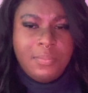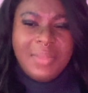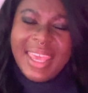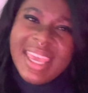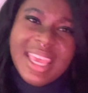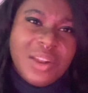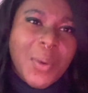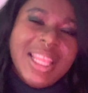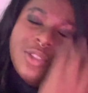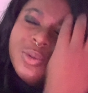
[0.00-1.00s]
In. When
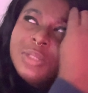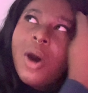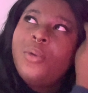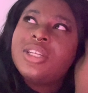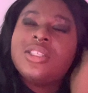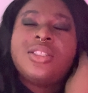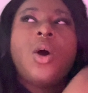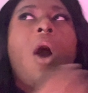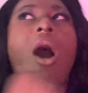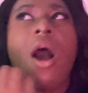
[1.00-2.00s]
they do small words, it's so
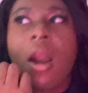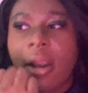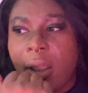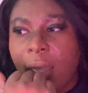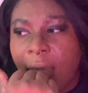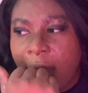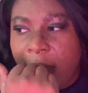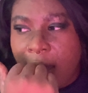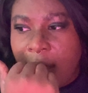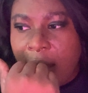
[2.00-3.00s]
hard.
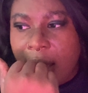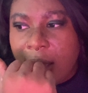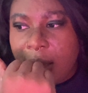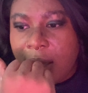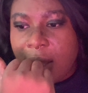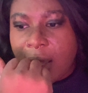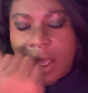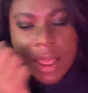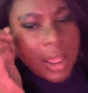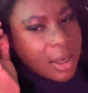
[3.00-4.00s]

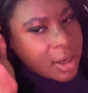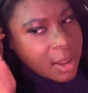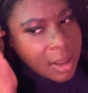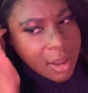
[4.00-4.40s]
In.